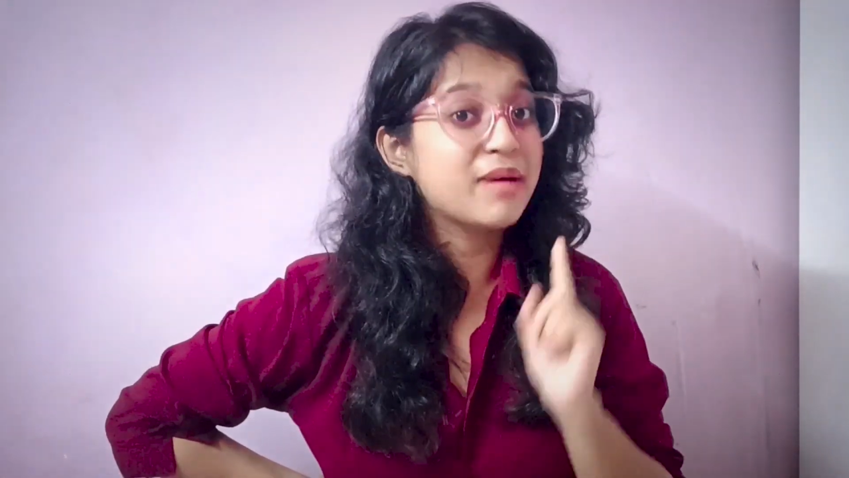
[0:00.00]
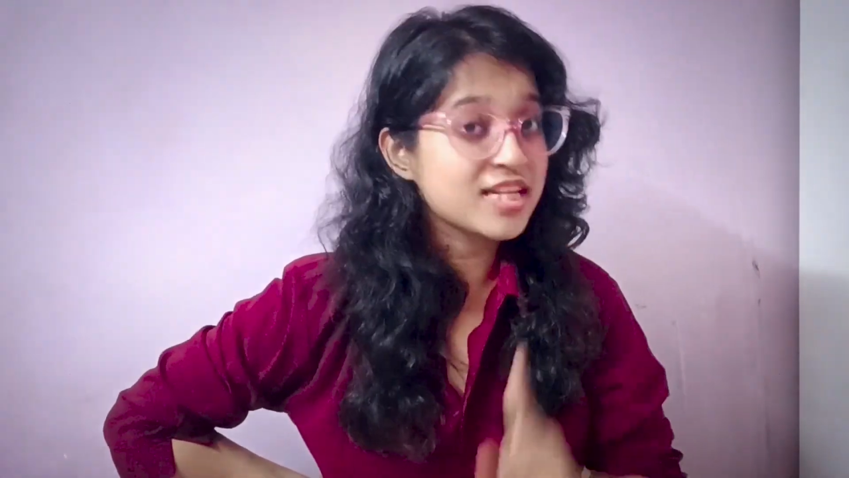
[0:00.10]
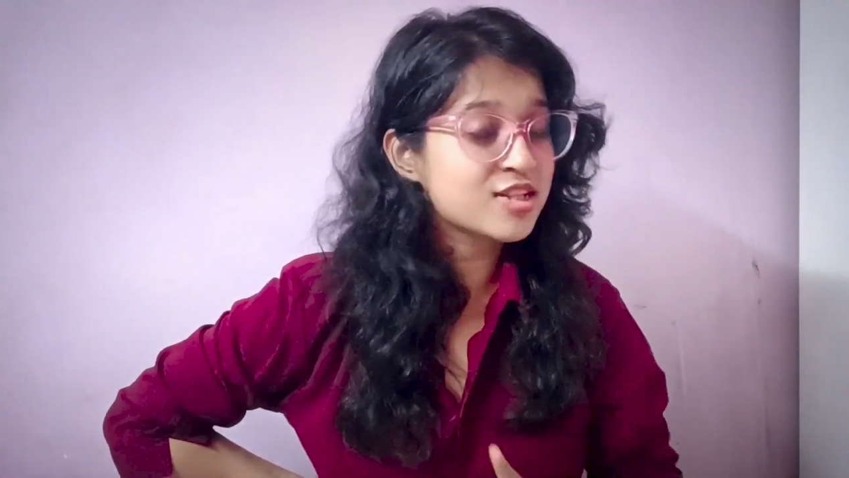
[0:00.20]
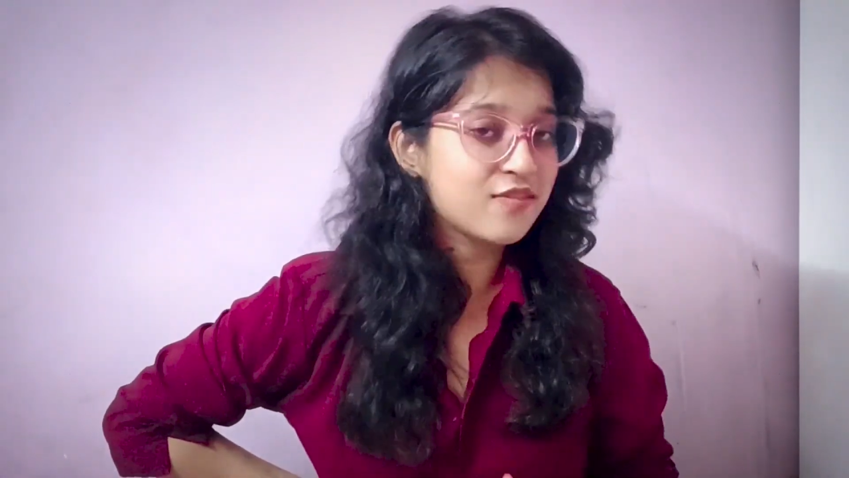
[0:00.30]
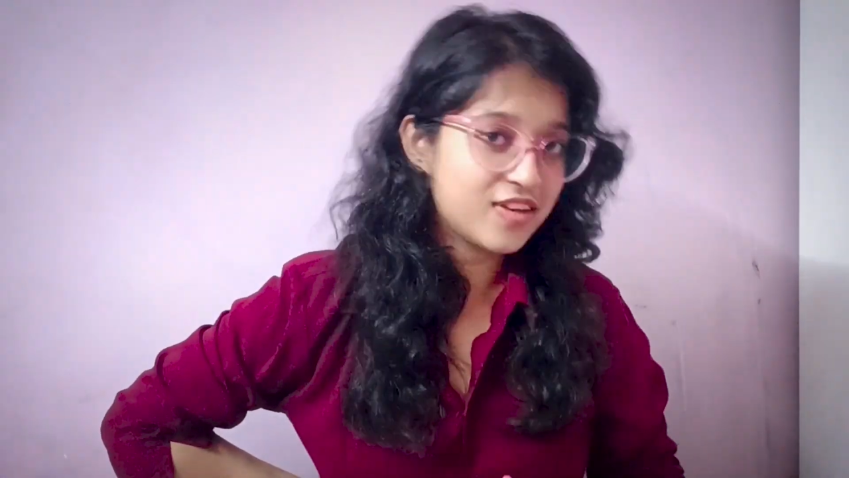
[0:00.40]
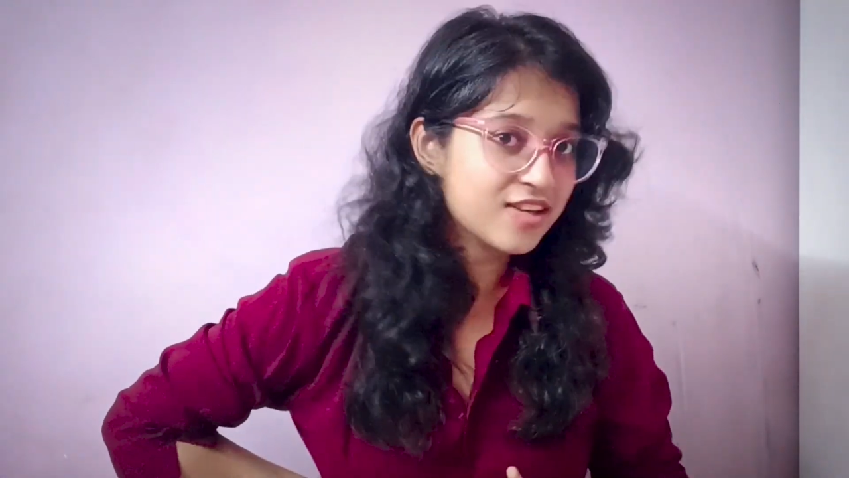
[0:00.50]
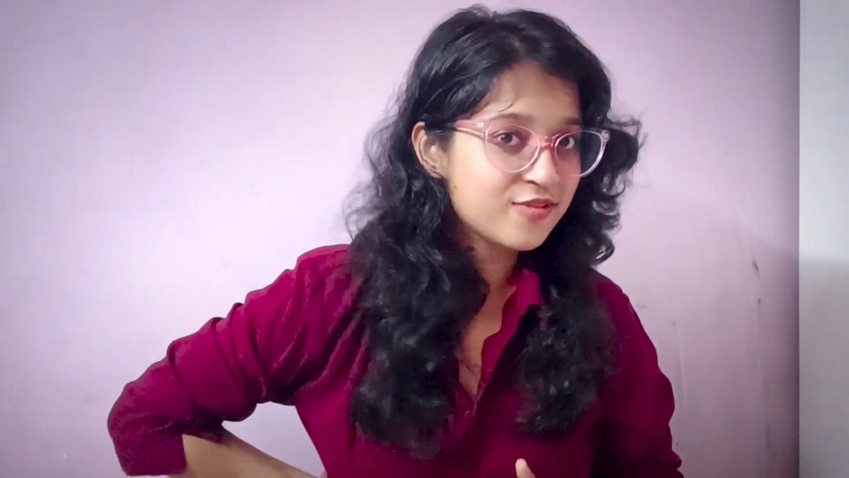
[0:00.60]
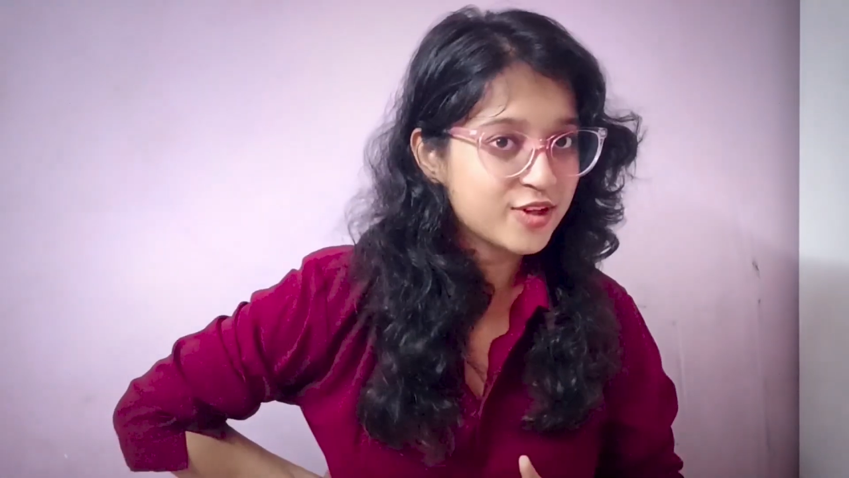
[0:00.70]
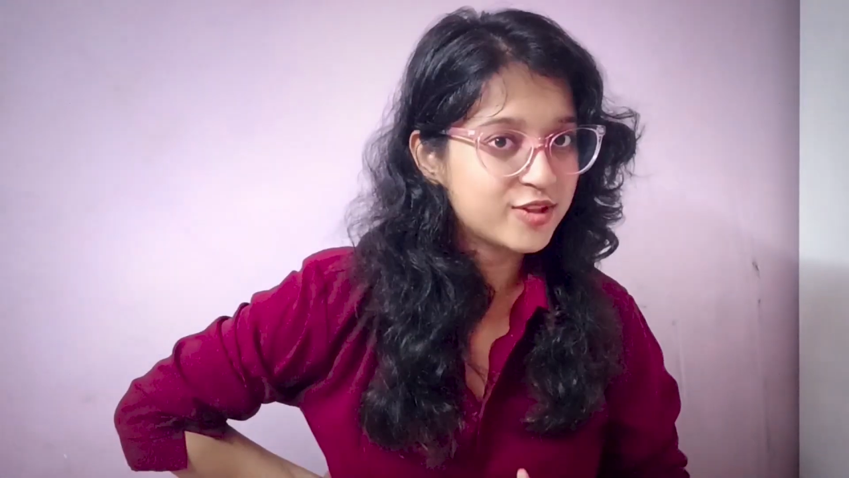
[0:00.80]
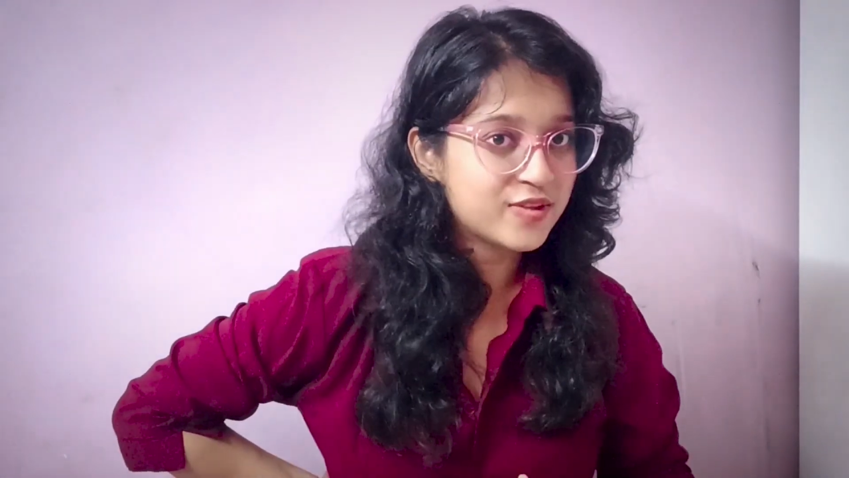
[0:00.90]
best of luck
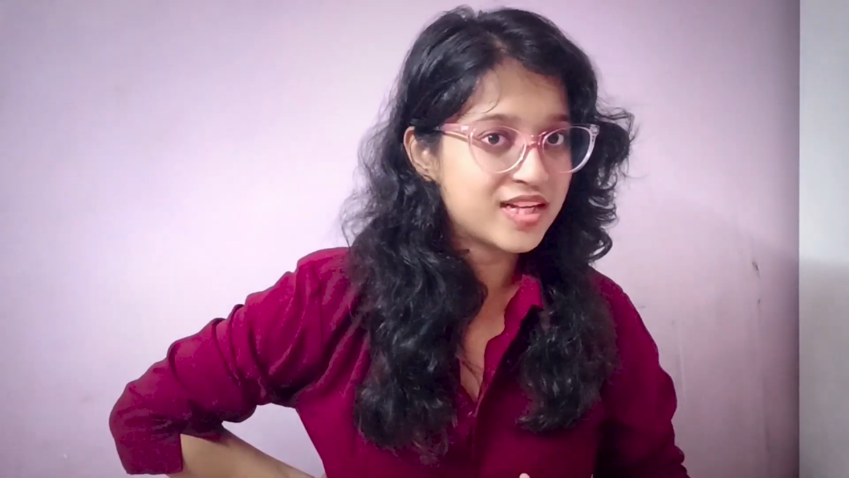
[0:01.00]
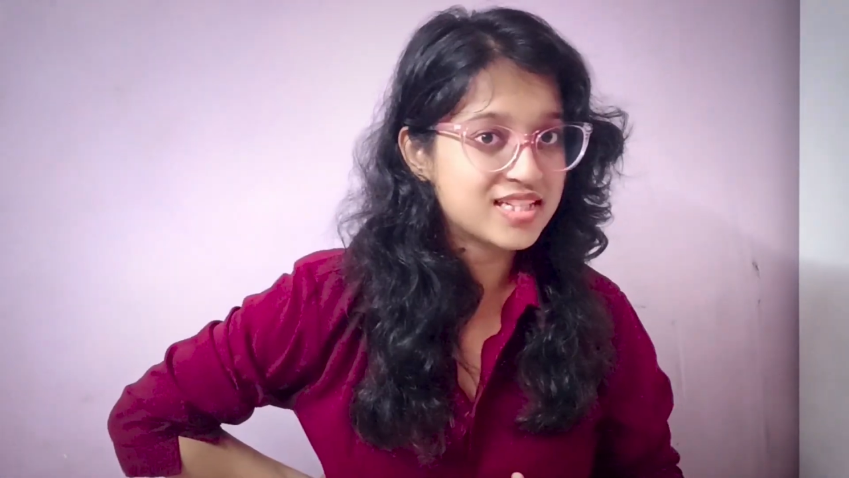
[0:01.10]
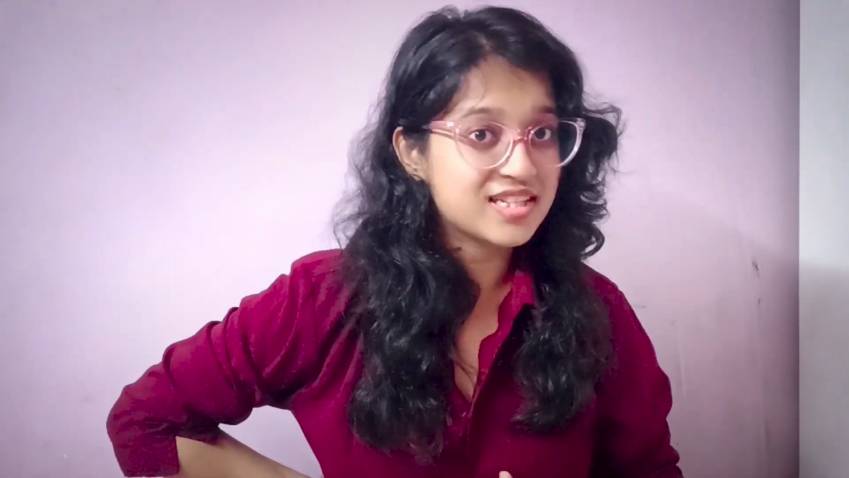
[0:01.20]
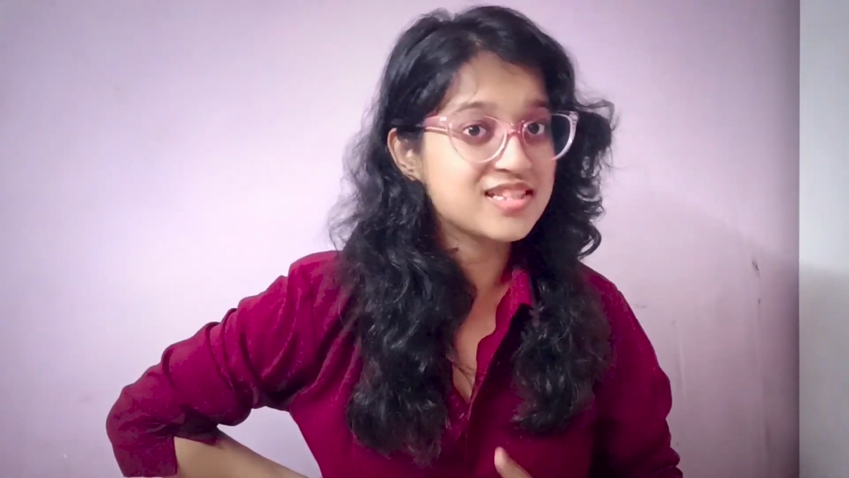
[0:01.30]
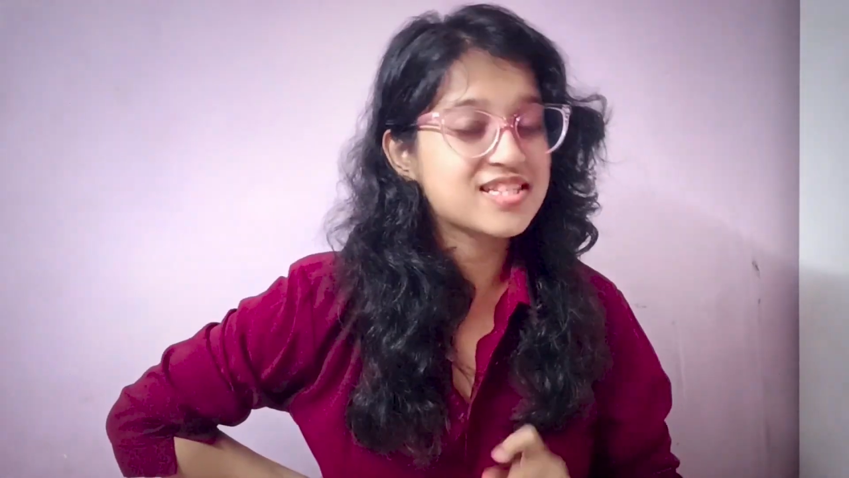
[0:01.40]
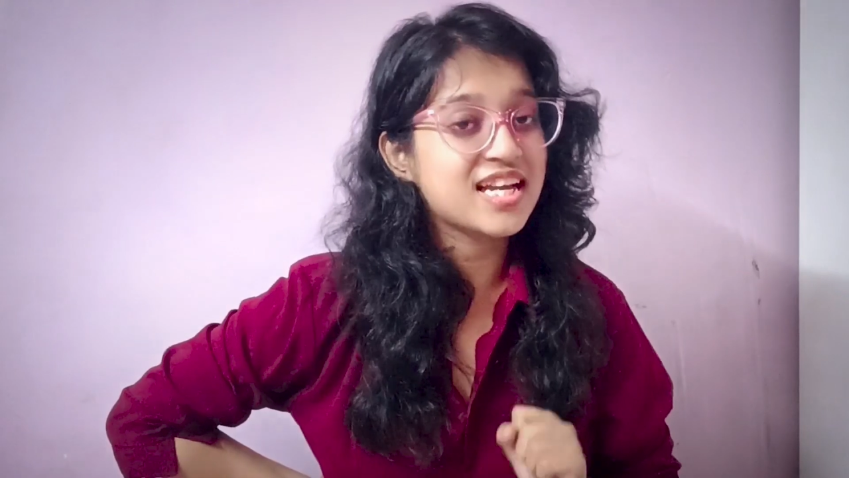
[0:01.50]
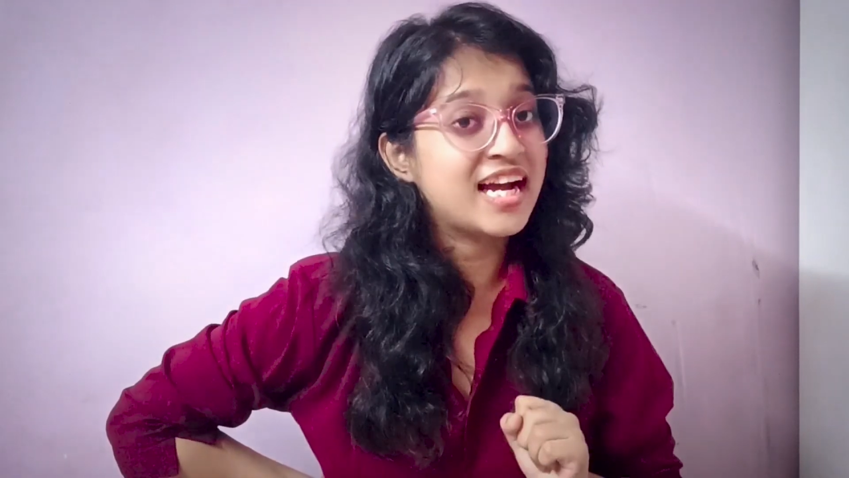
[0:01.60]
for your results.